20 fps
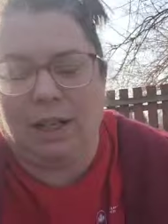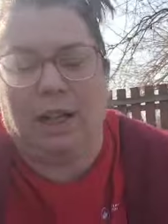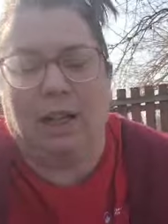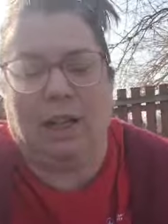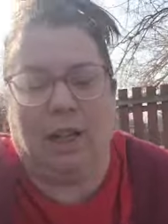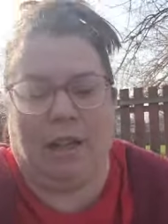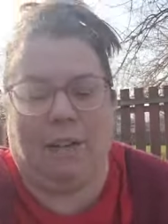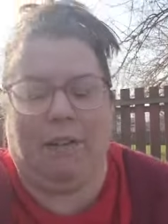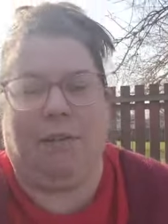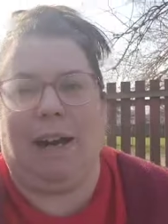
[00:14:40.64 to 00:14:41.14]
on
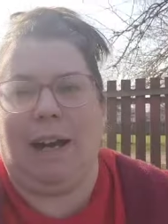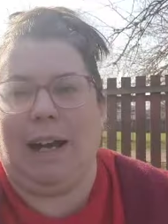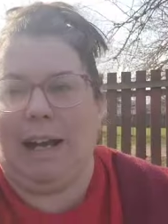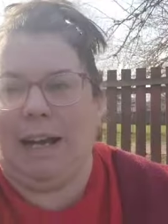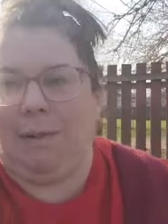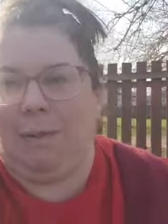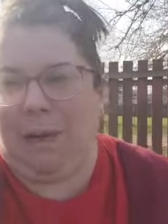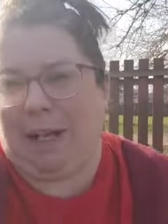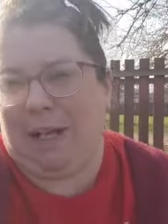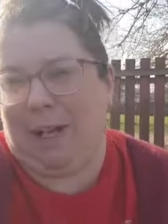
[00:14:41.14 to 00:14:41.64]
good
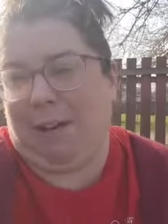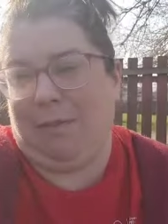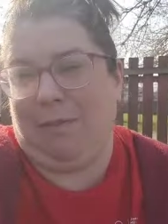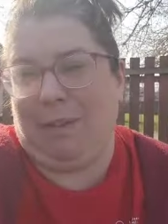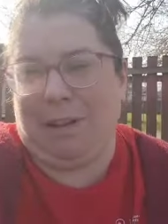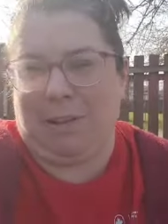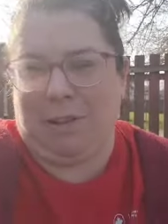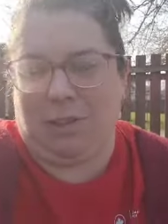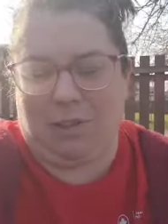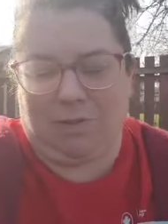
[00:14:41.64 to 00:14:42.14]
friday we get our
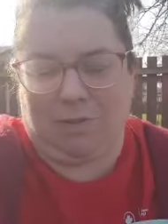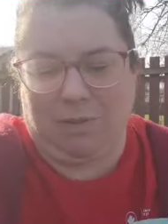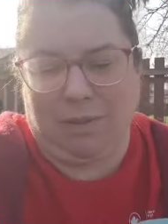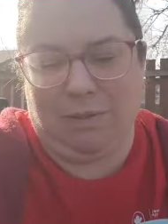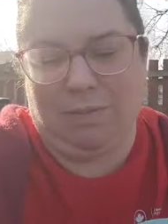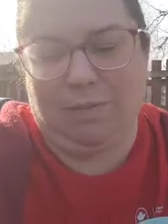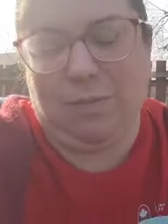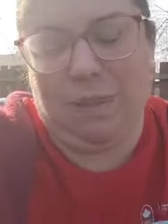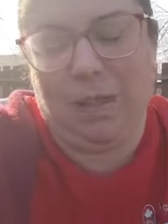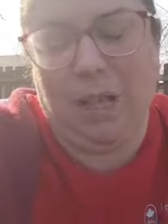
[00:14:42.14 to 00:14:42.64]
fish
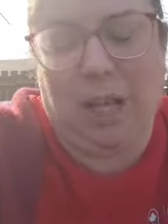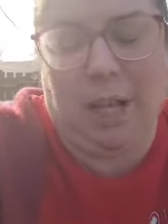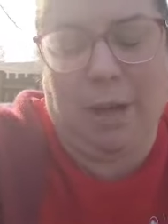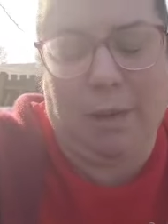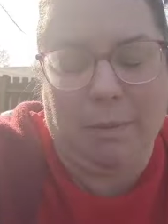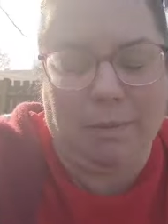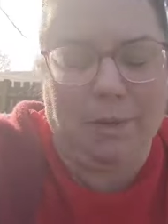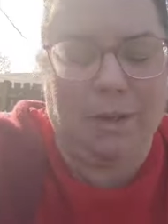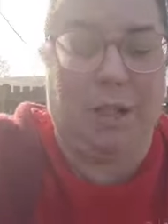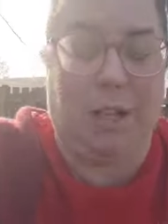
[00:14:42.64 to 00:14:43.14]

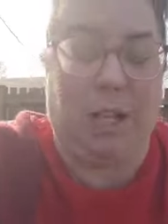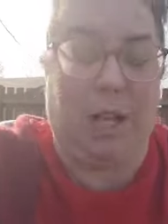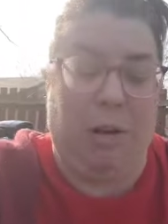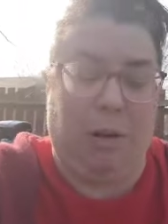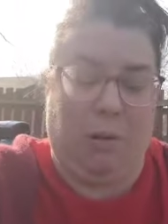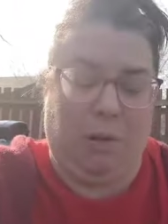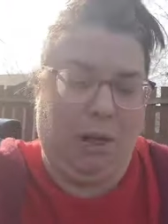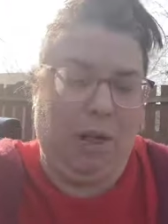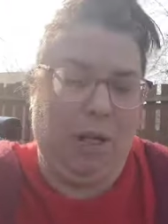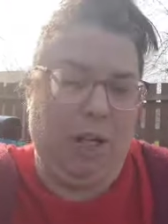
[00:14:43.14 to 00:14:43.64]
um, to
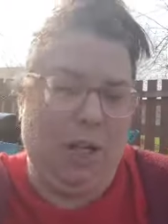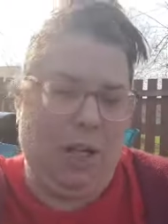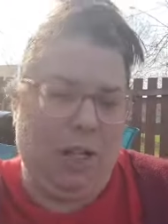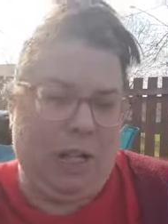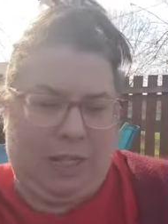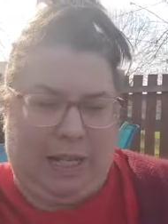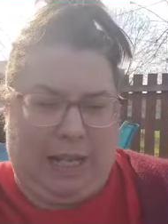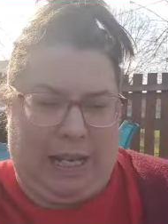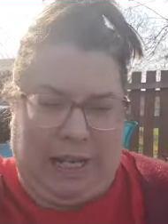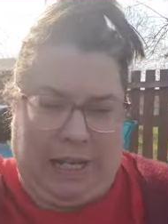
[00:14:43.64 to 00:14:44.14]
go
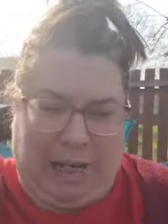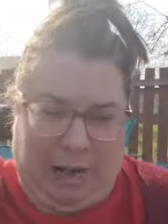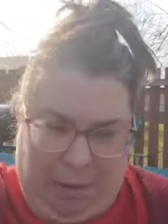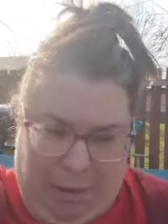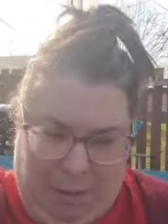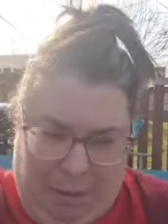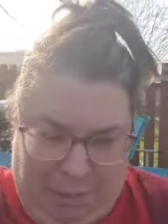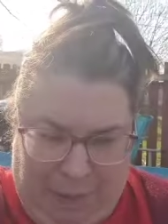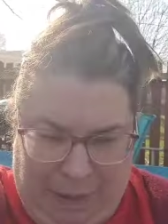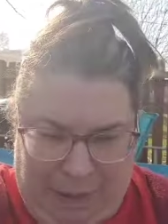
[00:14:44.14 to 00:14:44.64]
take
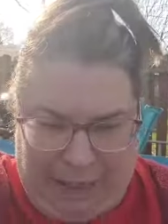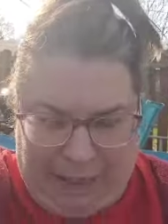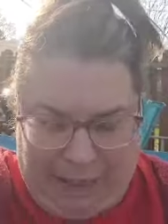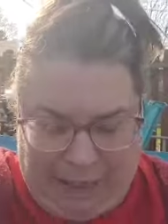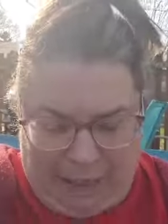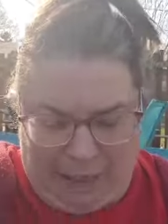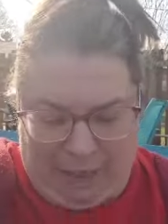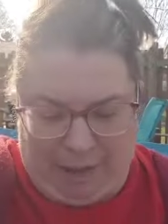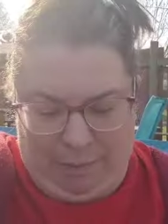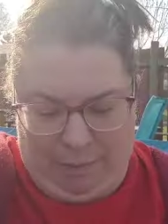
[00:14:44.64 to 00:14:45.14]
out
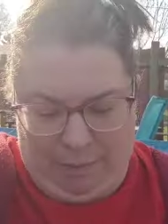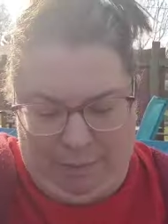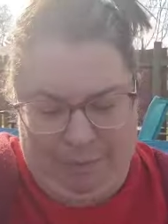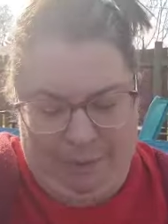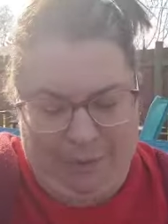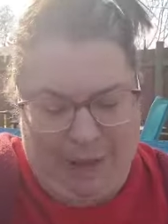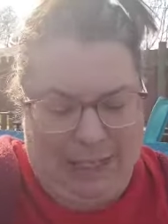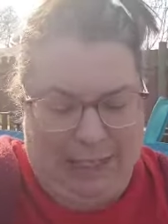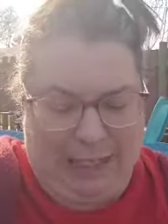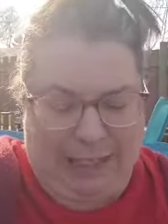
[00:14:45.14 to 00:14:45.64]
but um,
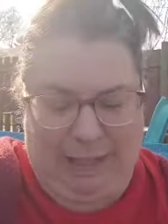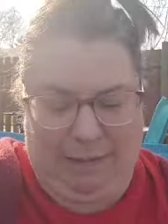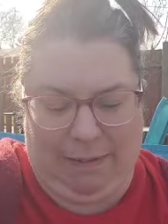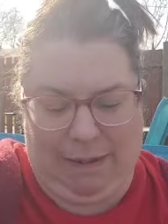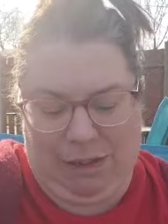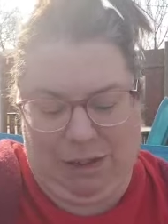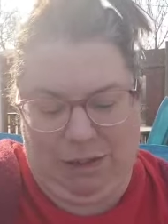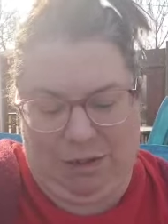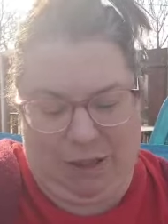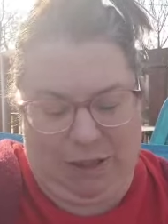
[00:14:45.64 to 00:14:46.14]
at like a
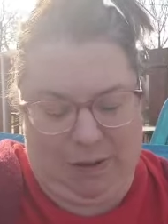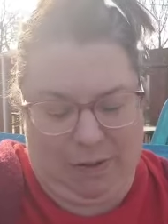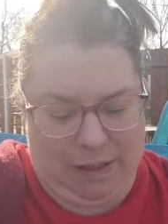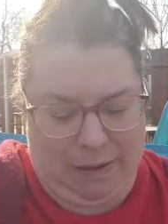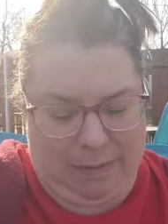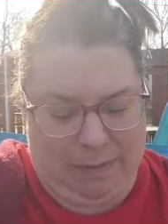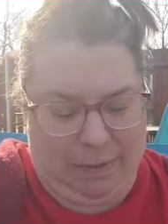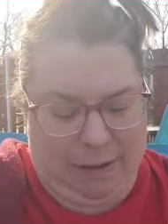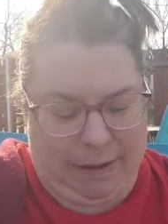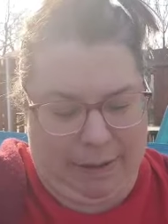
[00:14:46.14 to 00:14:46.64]
restaurant or
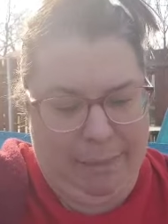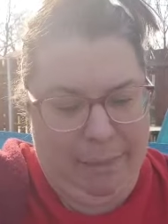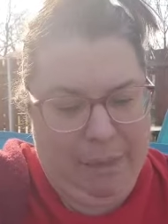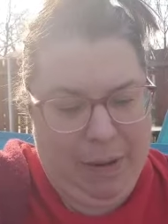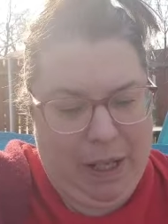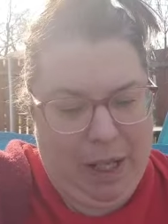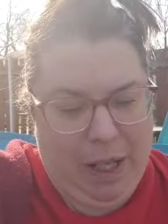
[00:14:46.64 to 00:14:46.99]
something